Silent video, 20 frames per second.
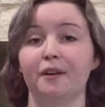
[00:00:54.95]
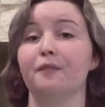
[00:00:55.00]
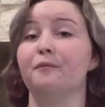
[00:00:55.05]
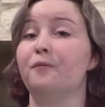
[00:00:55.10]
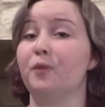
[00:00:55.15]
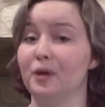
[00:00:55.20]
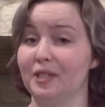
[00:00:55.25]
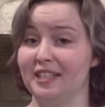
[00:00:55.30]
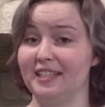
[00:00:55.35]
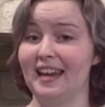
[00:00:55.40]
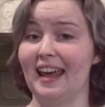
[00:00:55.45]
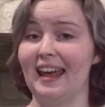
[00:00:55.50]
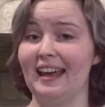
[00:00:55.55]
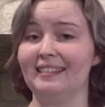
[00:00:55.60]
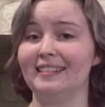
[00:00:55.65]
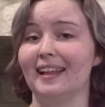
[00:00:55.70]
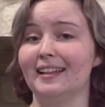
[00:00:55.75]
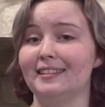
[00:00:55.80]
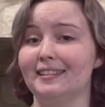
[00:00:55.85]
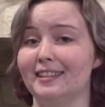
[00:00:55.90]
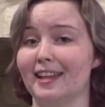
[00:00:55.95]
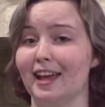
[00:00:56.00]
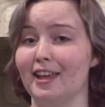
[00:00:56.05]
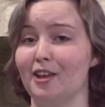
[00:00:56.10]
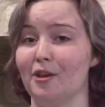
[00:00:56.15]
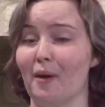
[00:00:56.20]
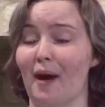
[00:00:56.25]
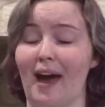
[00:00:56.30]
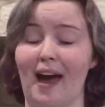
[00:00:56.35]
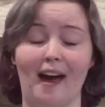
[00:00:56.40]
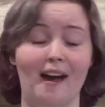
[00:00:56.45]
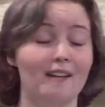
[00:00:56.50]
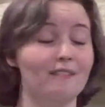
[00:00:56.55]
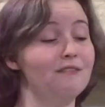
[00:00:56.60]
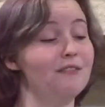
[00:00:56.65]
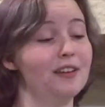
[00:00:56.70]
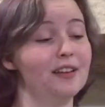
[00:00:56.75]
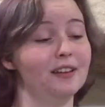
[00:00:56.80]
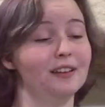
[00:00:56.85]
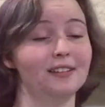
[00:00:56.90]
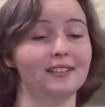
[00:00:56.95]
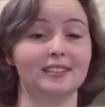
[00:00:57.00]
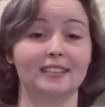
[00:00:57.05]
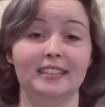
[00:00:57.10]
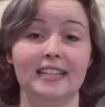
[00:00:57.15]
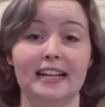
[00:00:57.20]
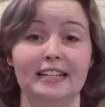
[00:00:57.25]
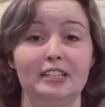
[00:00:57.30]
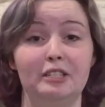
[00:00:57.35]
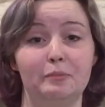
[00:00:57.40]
For today, let's say you have 10